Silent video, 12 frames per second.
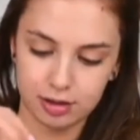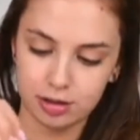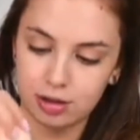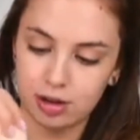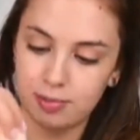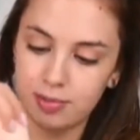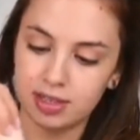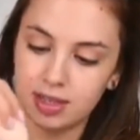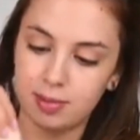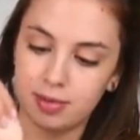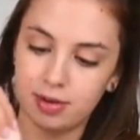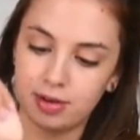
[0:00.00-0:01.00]
Just gonna mix
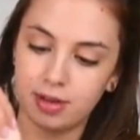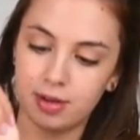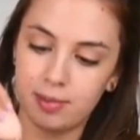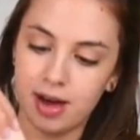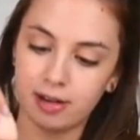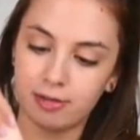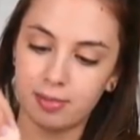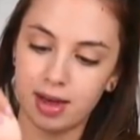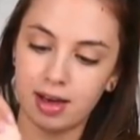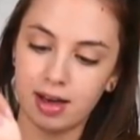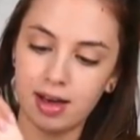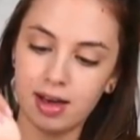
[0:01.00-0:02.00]
them on the back of
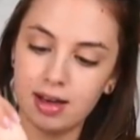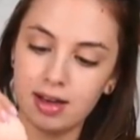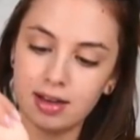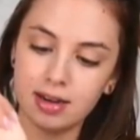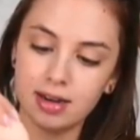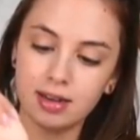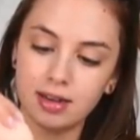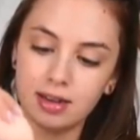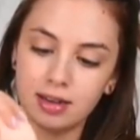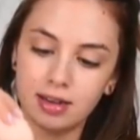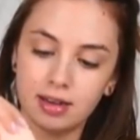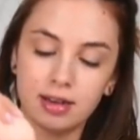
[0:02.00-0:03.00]
my hand,
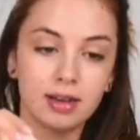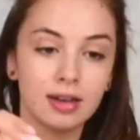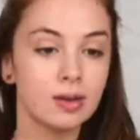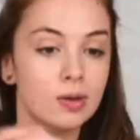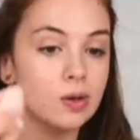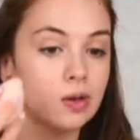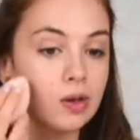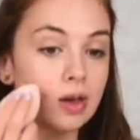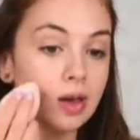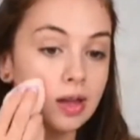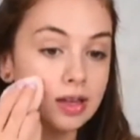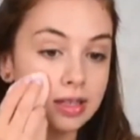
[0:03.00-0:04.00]

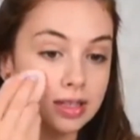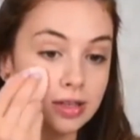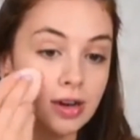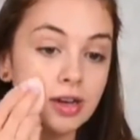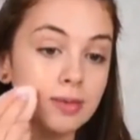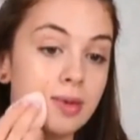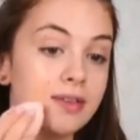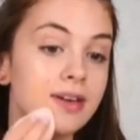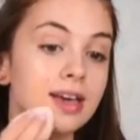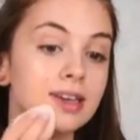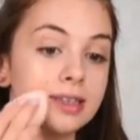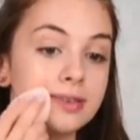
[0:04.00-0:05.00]
and this is going on my
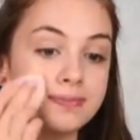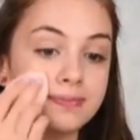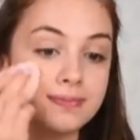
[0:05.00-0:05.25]
face.